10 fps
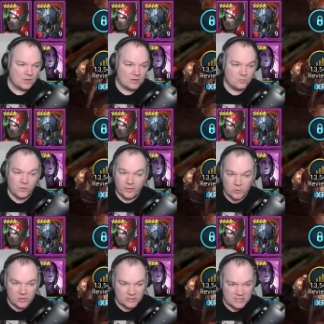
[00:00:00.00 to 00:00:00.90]

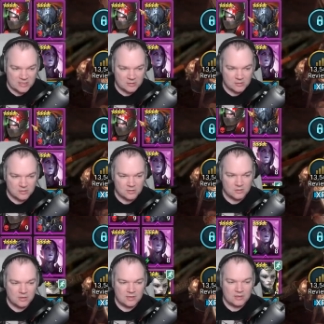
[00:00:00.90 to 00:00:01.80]
Reliquary
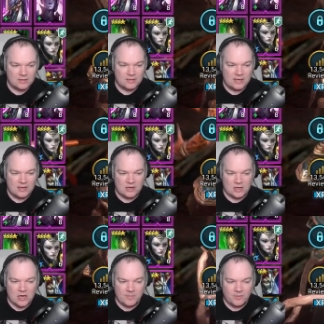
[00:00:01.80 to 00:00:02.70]
Tender. Getting a
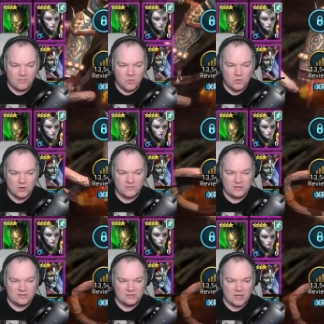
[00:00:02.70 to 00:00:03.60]
couple more of
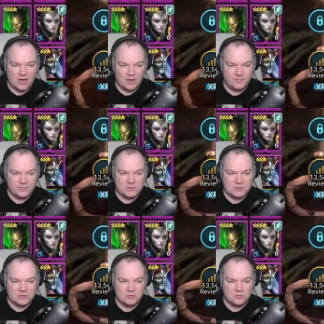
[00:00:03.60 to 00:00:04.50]
these up
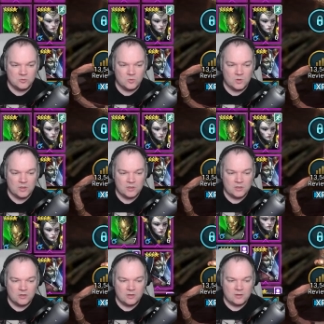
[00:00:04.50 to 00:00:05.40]
to
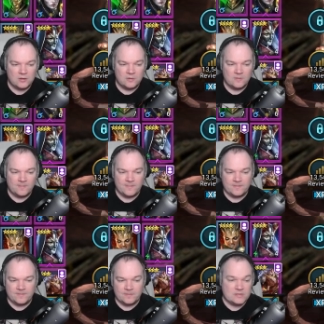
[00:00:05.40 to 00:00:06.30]

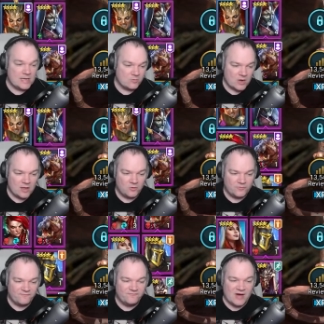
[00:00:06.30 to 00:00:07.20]
Tyrell,
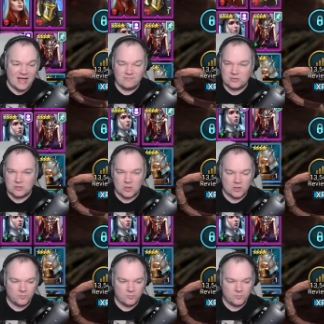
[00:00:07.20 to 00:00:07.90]
the 5-star